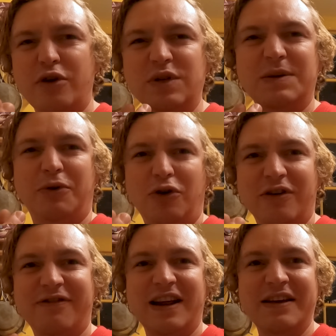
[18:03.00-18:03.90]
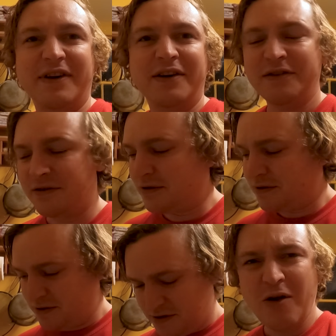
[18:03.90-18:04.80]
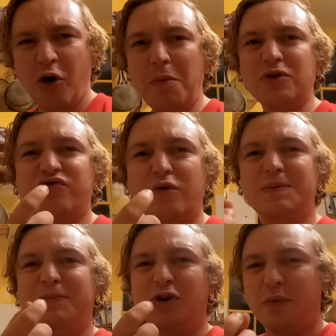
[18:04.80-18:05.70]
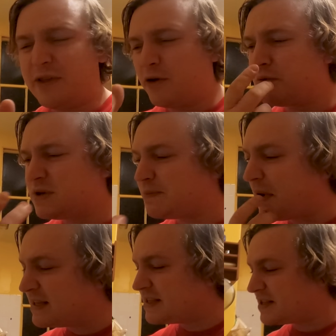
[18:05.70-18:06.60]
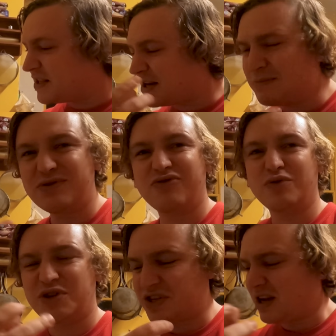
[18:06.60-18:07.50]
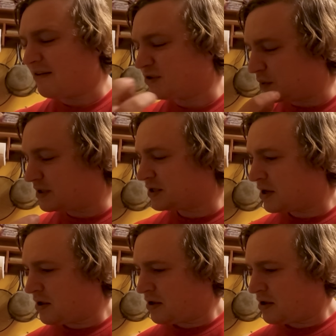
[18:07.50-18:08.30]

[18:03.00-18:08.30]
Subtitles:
roast pork flavour. Almost roast pork with all those spices that comes through just afterwards.